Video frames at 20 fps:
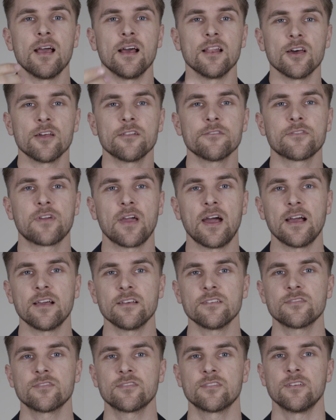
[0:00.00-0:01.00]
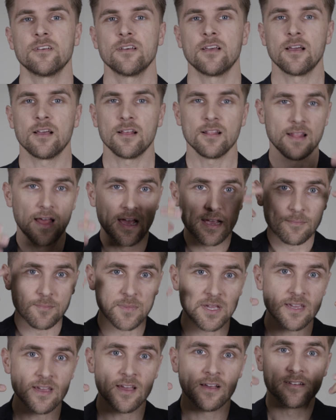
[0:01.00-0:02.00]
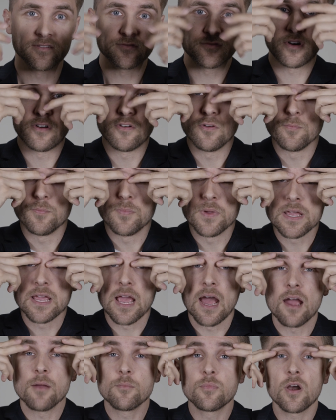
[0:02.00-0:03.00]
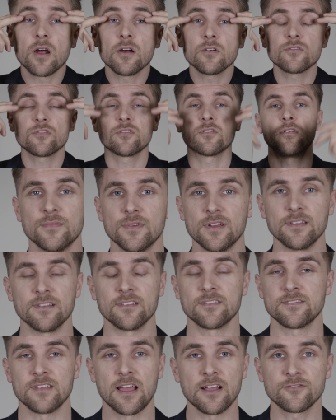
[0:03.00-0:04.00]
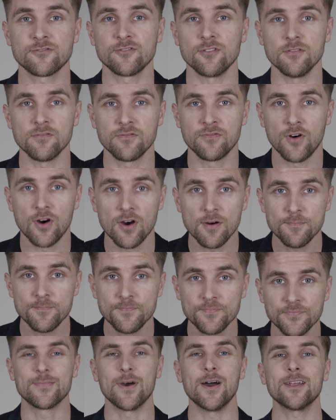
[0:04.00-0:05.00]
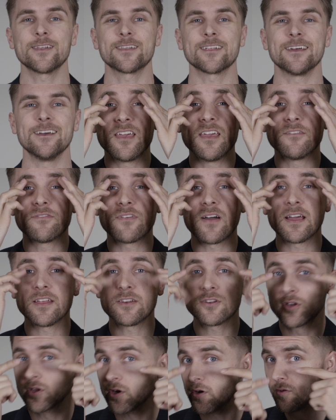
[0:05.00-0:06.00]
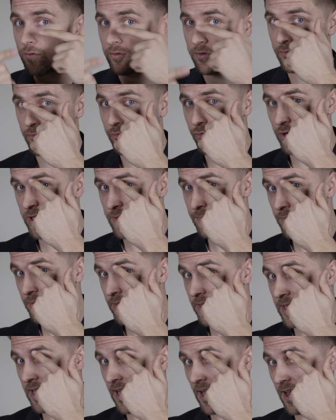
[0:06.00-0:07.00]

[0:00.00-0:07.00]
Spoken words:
A lot of guys like me has very big eyebrows in its natural form, but if I don't rip the